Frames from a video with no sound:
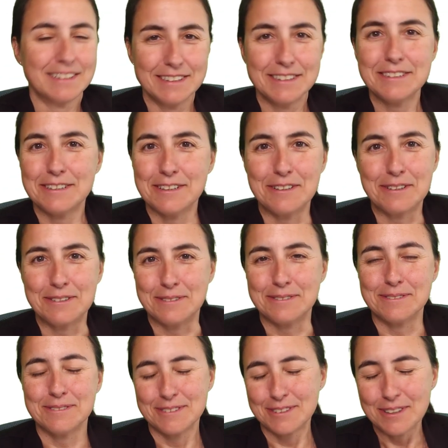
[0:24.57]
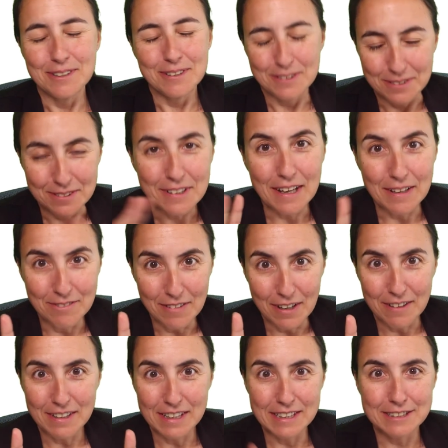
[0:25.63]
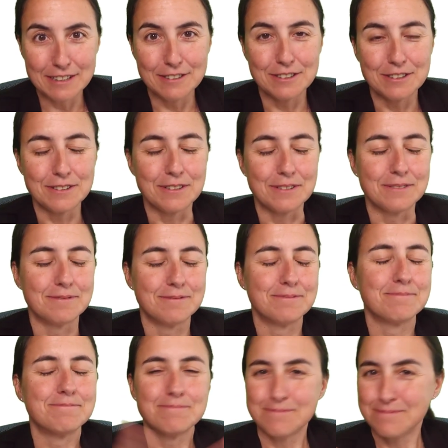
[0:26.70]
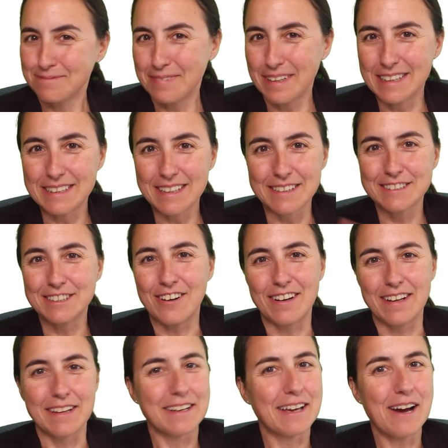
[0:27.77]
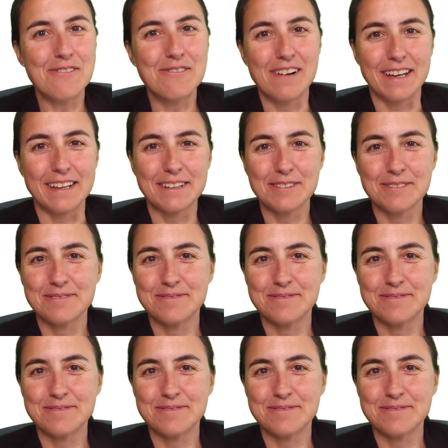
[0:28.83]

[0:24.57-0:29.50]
So cool, and very easy to do. Let's get started, I can't wait.